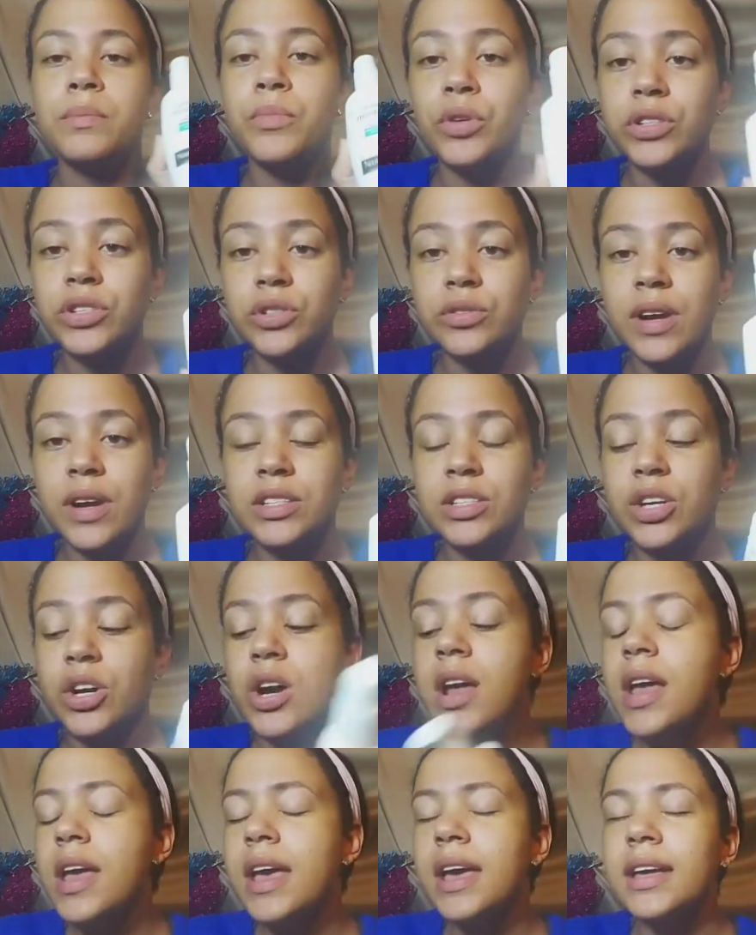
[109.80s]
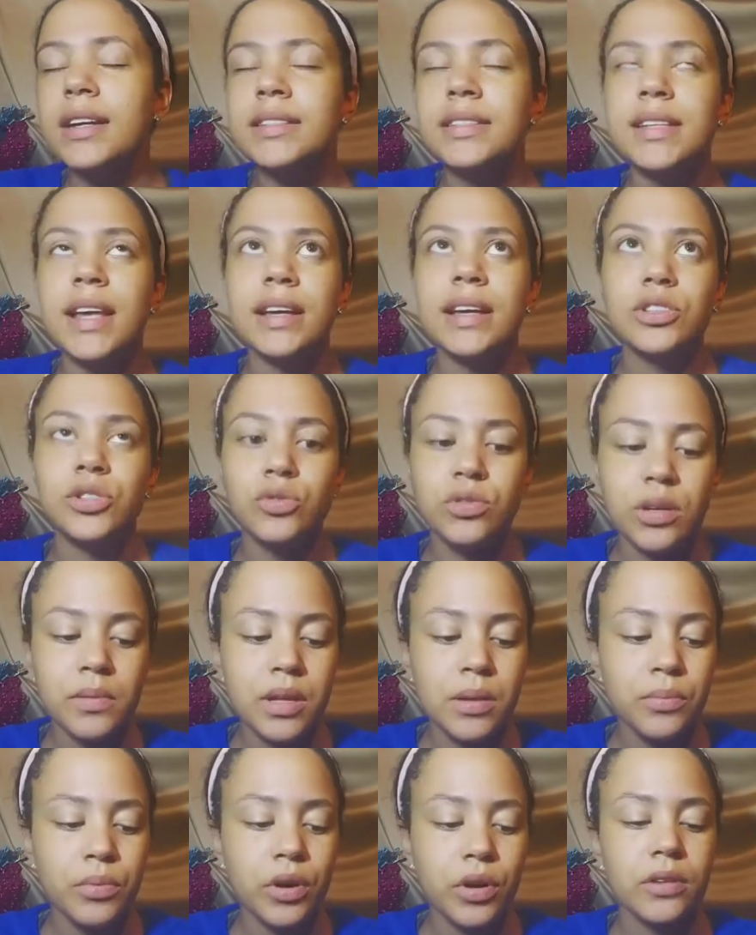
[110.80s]
with a moisturizer. It is
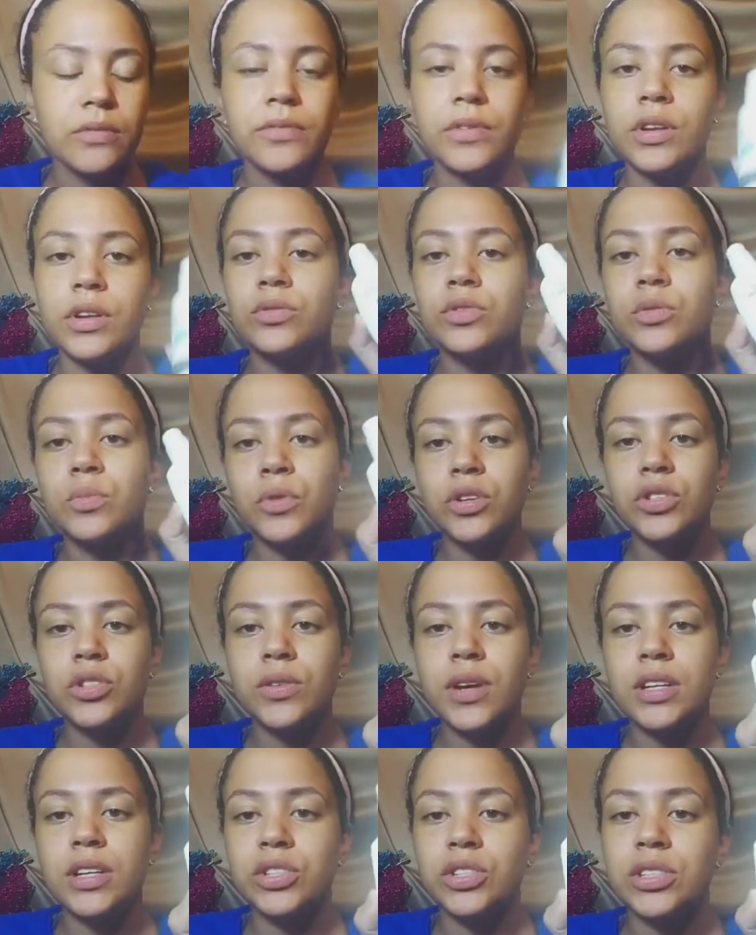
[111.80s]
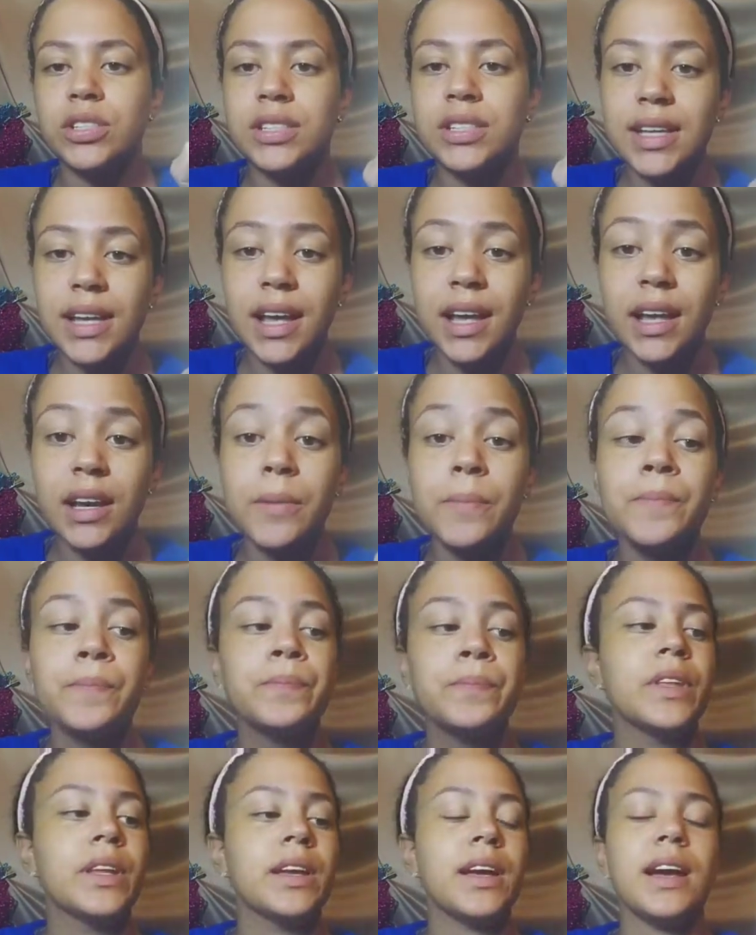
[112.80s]
extremely important for you to moisturize your skin.
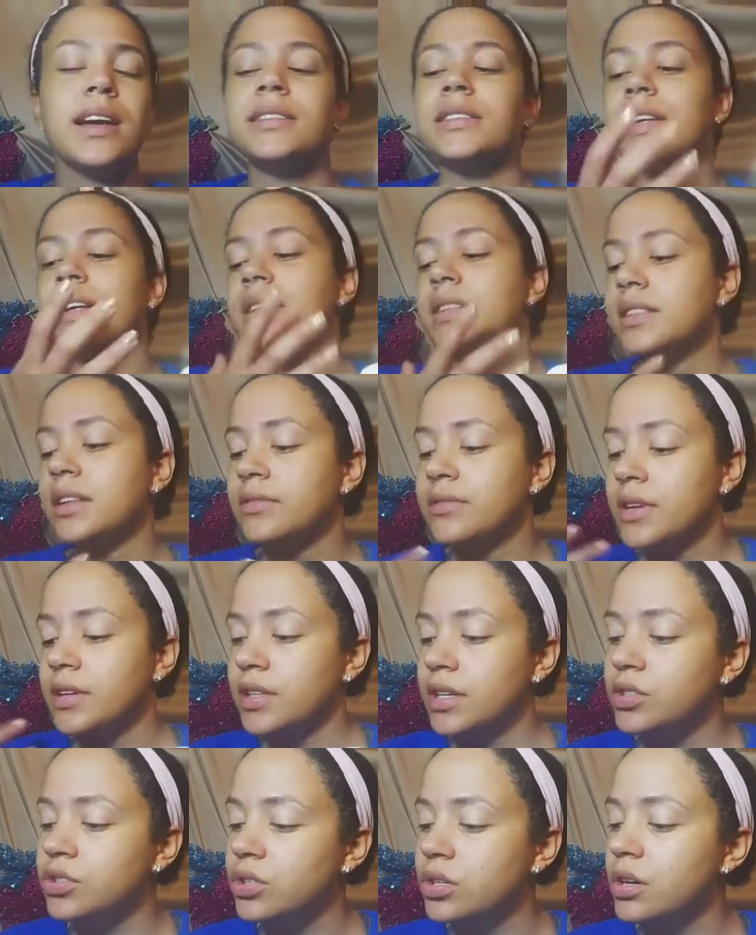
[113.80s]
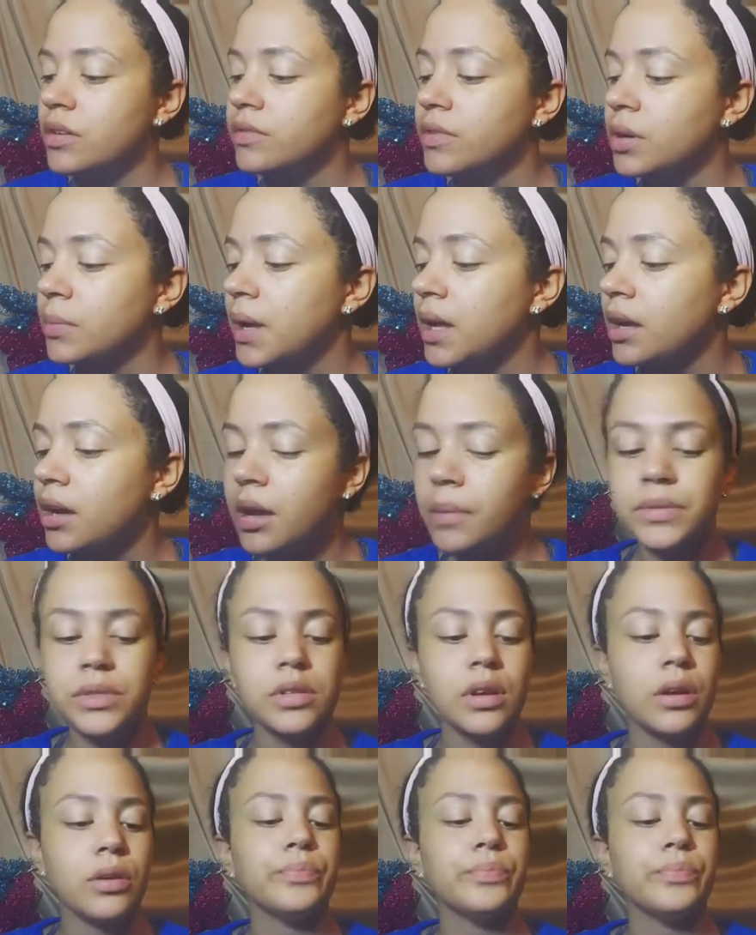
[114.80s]
Guys, that is the foundation of your makeup.